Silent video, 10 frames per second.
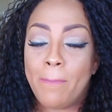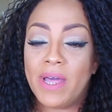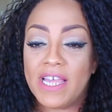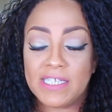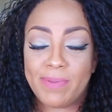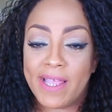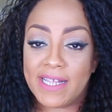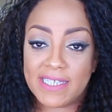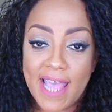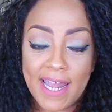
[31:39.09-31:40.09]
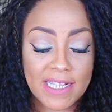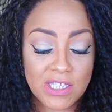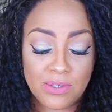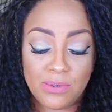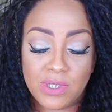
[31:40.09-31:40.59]
But he's playing daddy
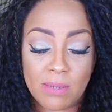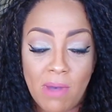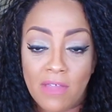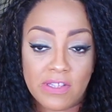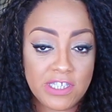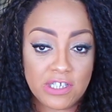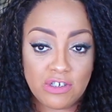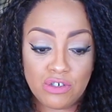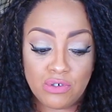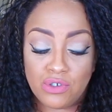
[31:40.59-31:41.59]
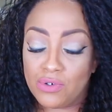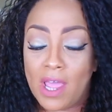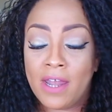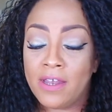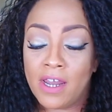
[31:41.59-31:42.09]
to some other six children,
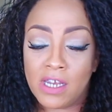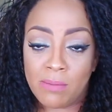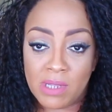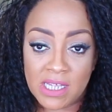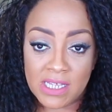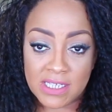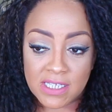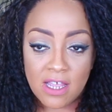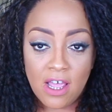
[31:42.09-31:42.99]
and none of them are his.